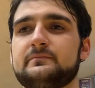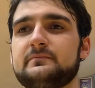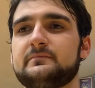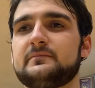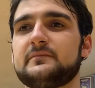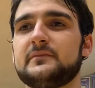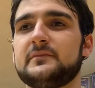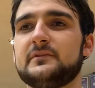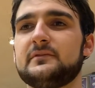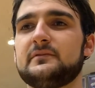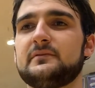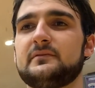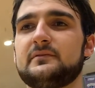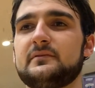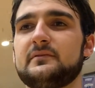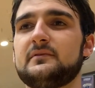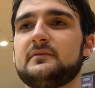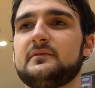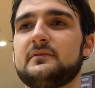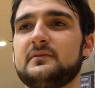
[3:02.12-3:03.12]
Zurabi
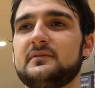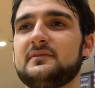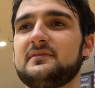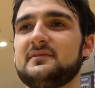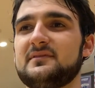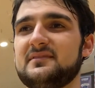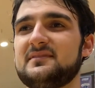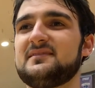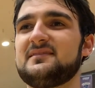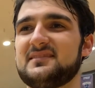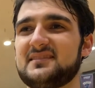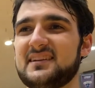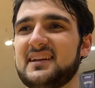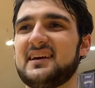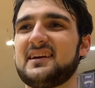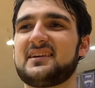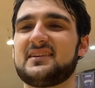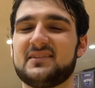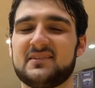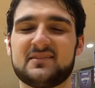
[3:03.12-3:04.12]
Zhgenti, thank you
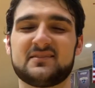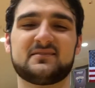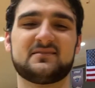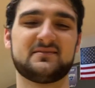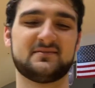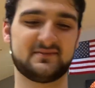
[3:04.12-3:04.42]
so much.